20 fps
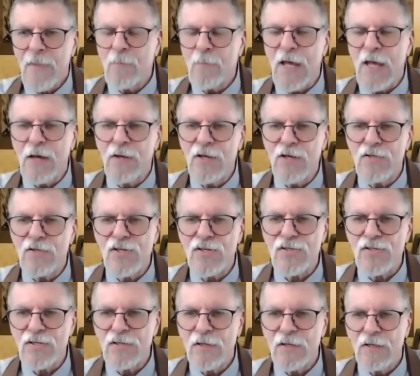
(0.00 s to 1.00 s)
about
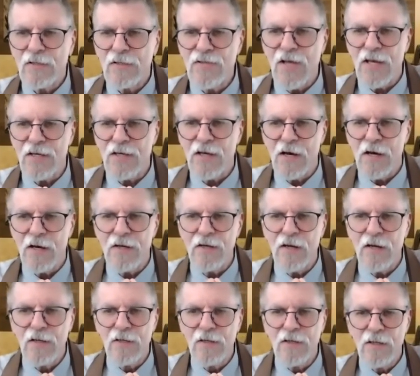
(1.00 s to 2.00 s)
his take
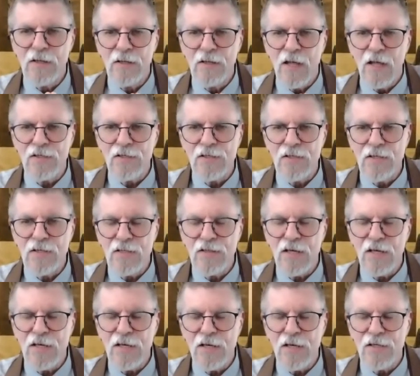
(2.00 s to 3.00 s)
on
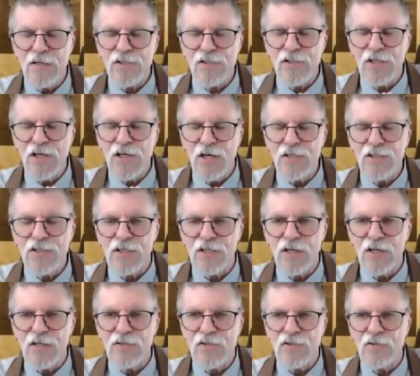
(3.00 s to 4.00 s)
the
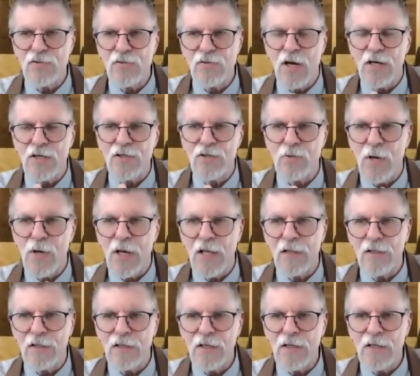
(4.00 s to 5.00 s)
initiation into
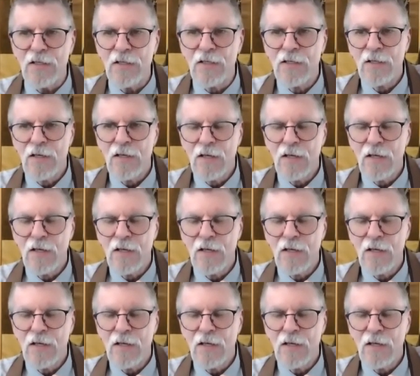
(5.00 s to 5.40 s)
non-duality,